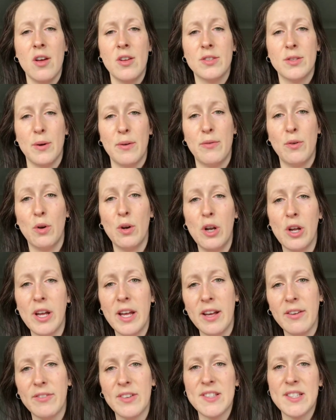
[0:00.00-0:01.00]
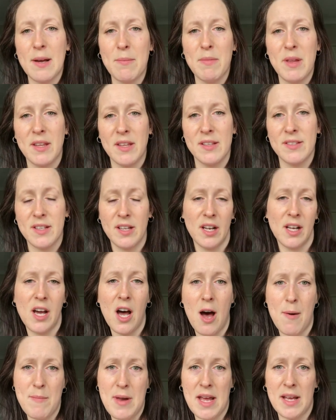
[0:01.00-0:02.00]
So if you're looking for something that's going to
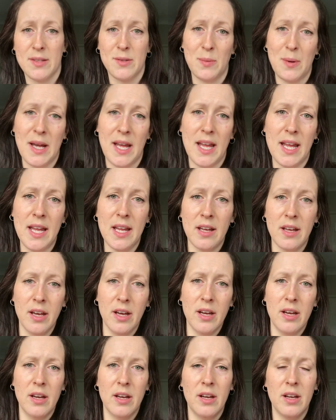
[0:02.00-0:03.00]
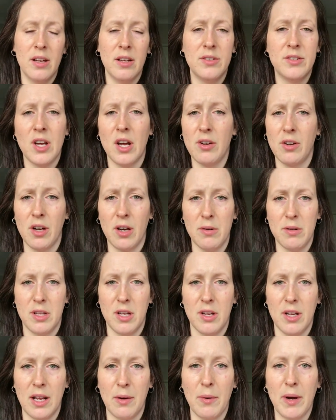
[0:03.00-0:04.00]
come next week, don't go
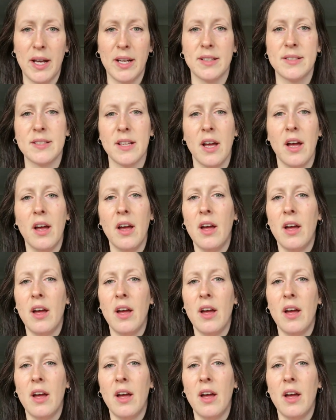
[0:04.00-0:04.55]
with Uniwigs.